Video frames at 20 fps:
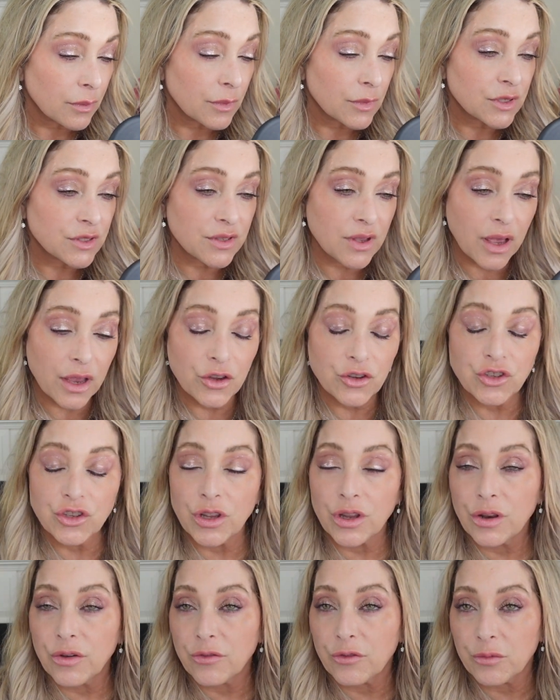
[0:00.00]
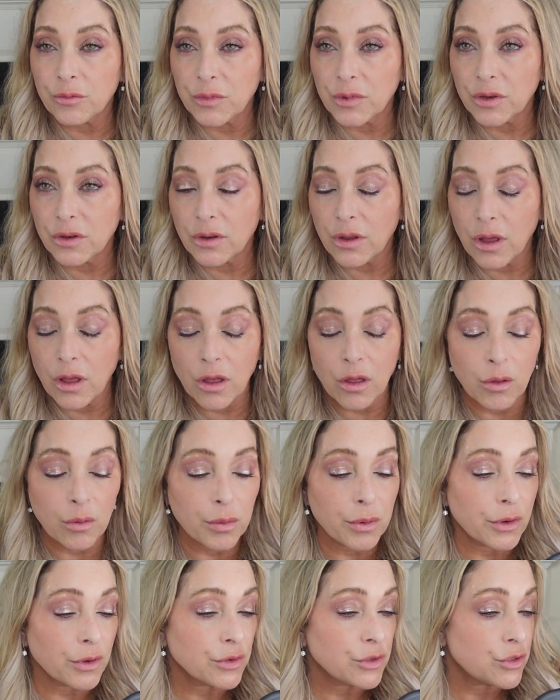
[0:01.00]
This eyeshadow from Linda
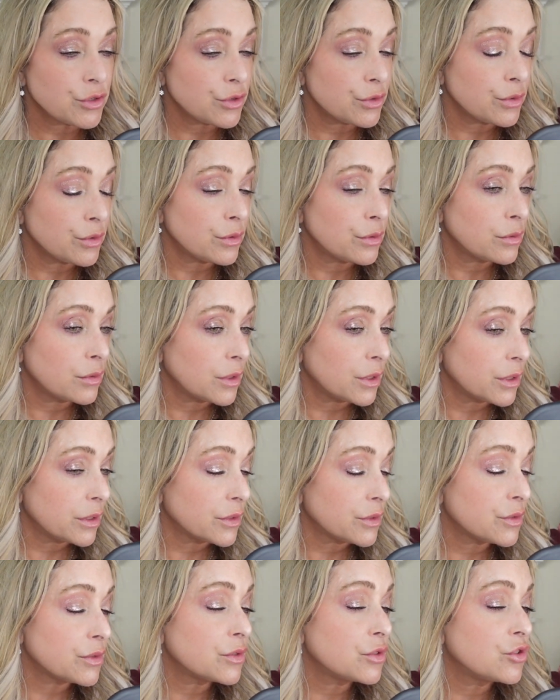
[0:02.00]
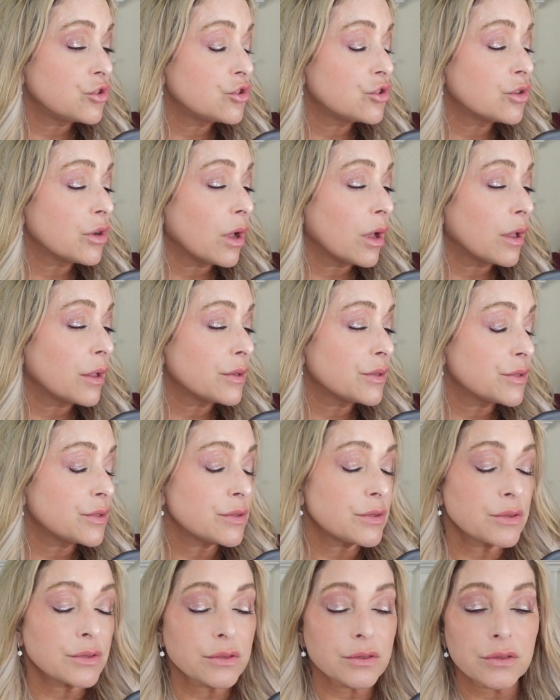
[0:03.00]
Hallberg too is
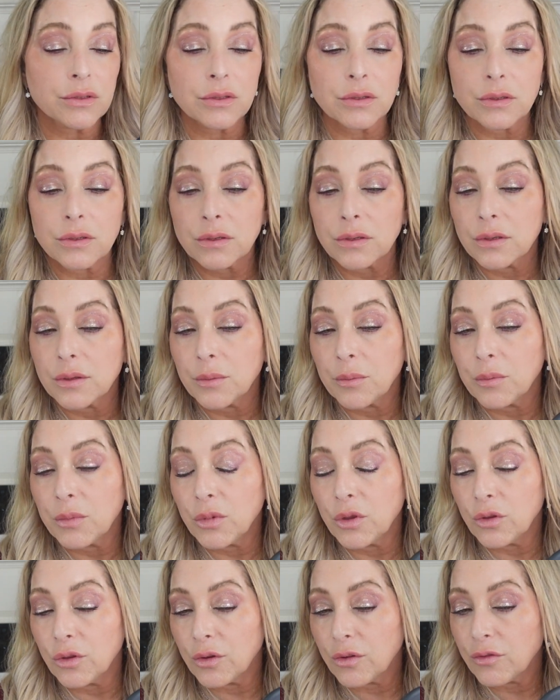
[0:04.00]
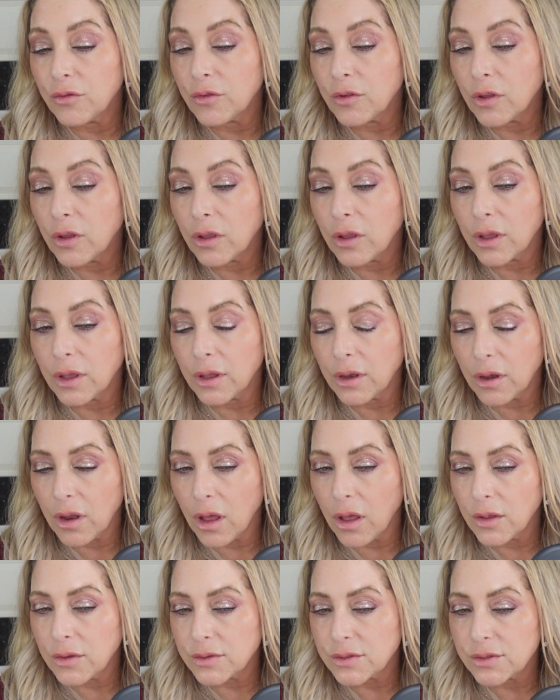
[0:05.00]
just beautiful. And
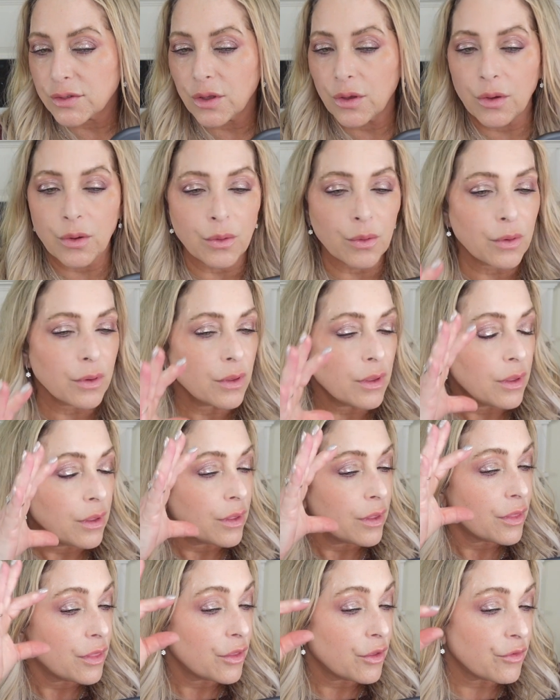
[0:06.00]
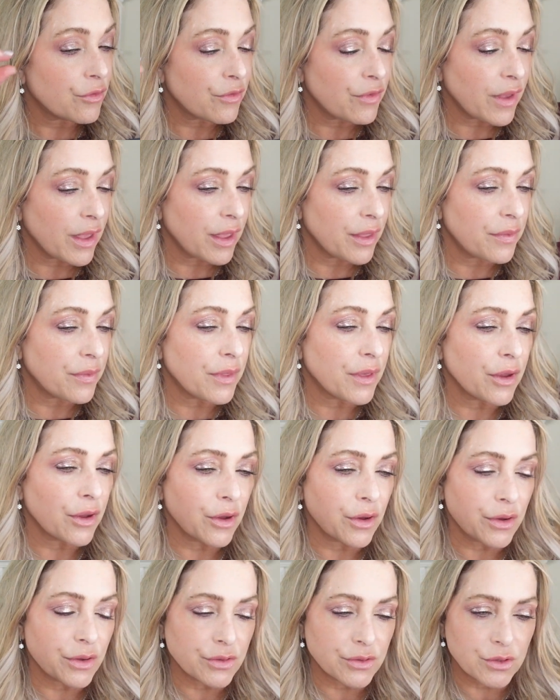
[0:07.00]
also the fade
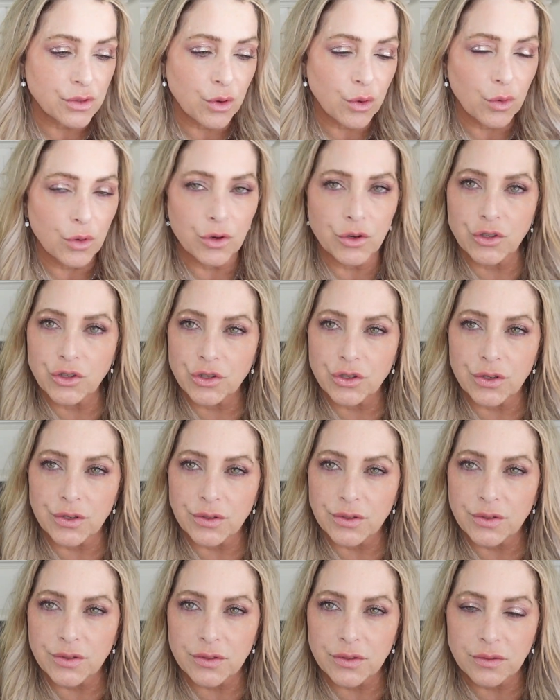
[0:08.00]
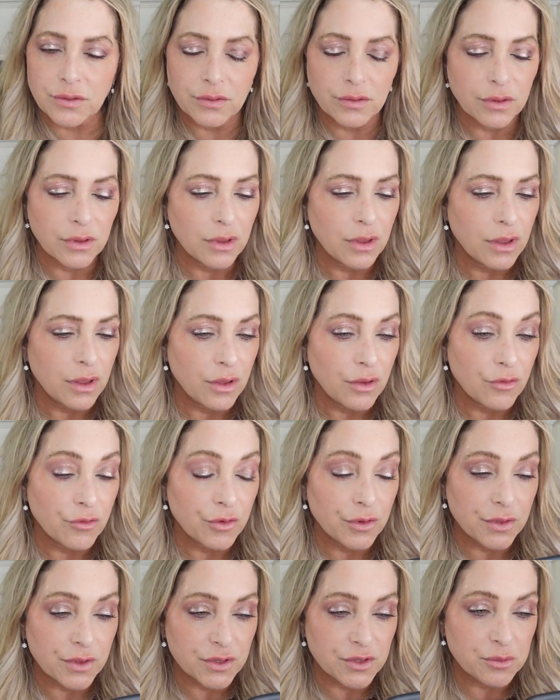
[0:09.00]
there is gorgeous.
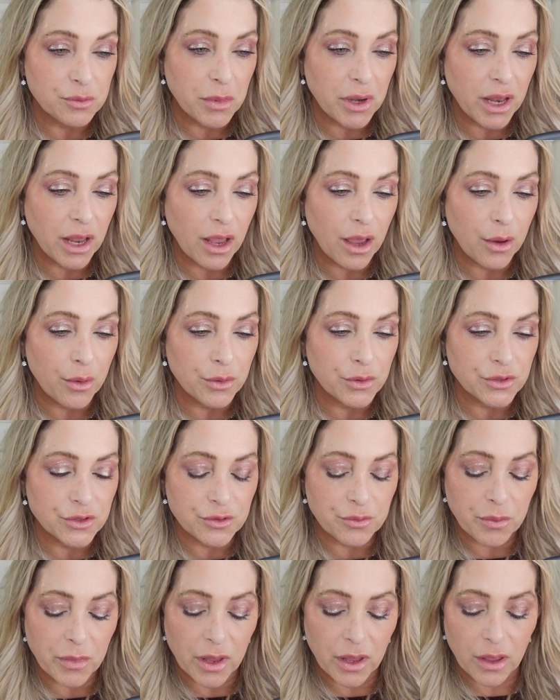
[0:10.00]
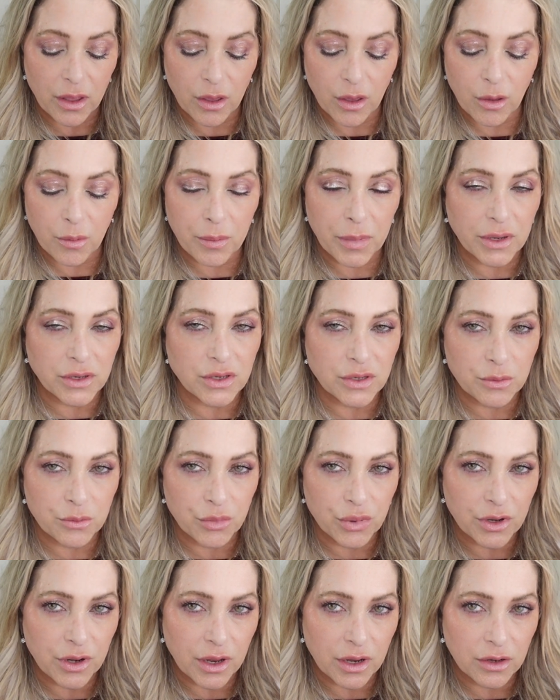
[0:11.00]
For this many hours of makeup, I did
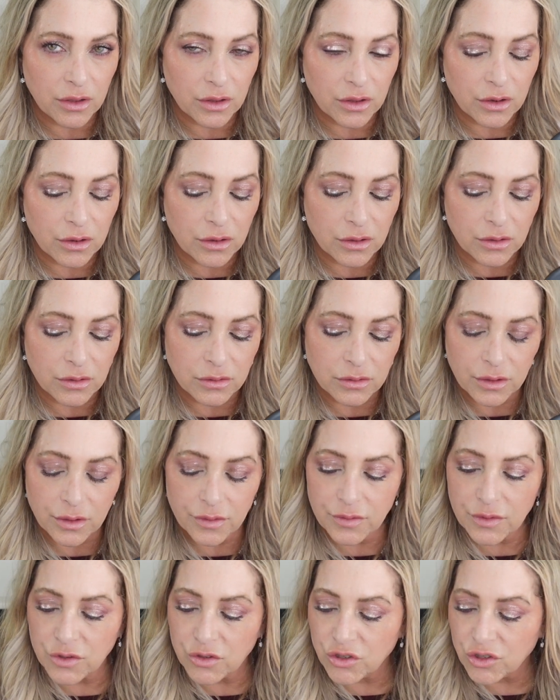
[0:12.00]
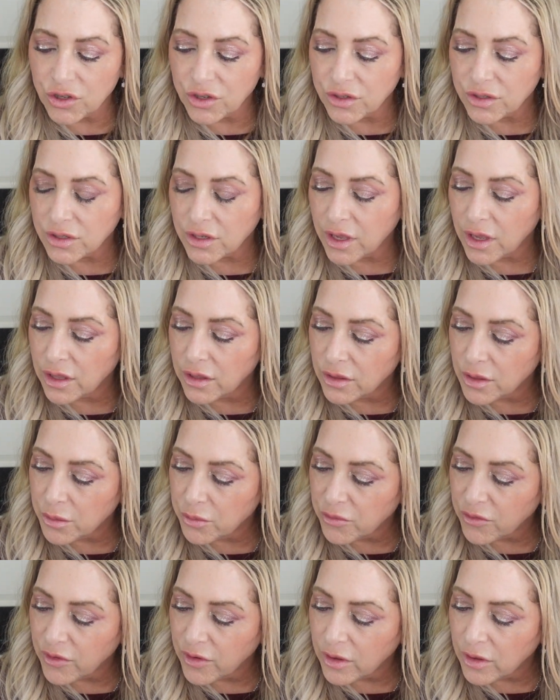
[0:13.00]
put on a little of the Chantecaille
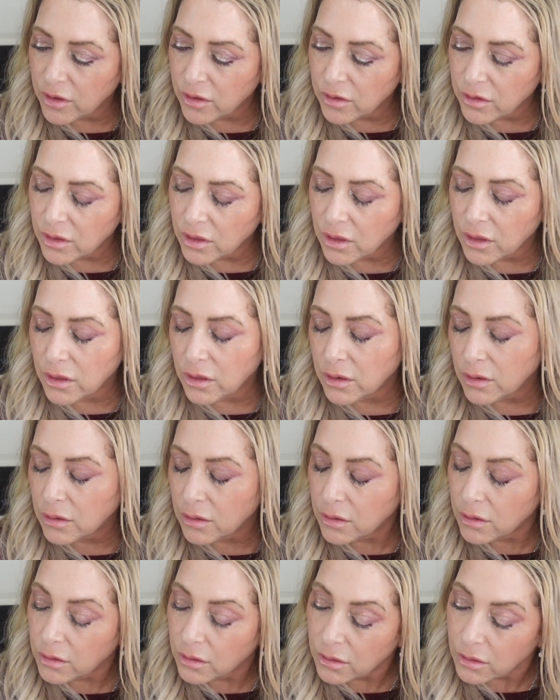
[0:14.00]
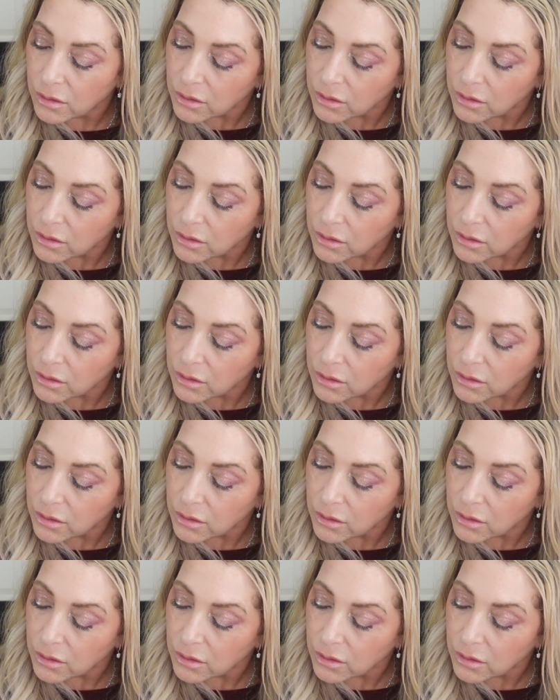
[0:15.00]
lip veil in